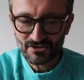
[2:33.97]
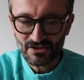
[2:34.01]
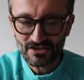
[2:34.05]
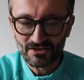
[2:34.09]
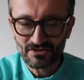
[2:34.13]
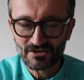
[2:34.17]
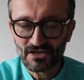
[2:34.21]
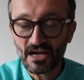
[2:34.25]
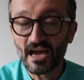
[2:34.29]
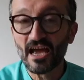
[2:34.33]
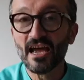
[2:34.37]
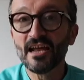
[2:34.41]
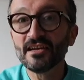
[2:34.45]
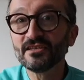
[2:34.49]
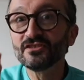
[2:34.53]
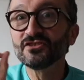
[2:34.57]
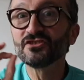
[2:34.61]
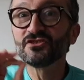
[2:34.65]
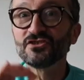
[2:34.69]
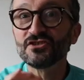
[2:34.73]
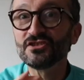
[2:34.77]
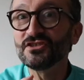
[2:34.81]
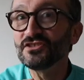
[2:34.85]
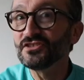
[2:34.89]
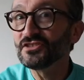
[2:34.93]
ginger and
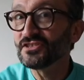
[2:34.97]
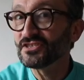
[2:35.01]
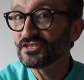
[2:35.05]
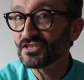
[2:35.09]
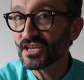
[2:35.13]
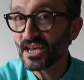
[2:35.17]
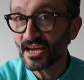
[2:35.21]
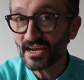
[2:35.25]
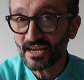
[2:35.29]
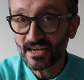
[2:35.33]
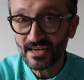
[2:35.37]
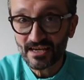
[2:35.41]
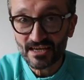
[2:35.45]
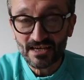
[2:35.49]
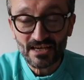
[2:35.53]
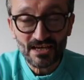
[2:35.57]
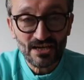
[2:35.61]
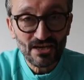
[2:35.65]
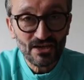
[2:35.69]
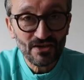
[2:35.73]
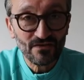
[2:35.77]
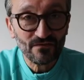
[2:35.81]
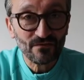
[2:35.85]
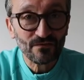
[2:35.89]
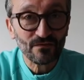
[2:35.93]
ginseng
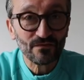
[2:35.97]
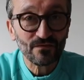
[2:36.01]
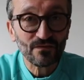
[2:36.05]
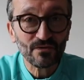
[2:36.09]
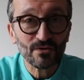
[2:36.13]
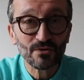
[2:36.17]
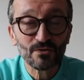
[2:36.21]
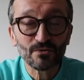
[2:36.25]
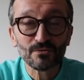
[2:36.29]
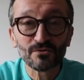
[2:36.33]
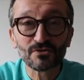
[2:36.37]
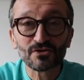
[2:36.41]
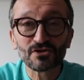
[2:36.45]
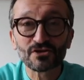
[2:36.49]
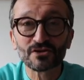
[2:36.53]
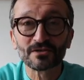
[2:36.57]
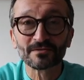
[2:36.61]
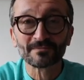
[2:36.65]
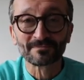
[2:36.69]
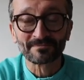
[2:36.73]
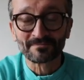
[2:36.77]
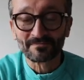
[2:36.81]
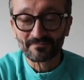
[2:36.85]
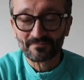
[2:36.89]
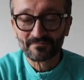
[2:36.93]

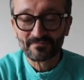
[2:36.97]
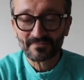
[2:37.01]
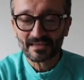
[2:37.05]
infusion.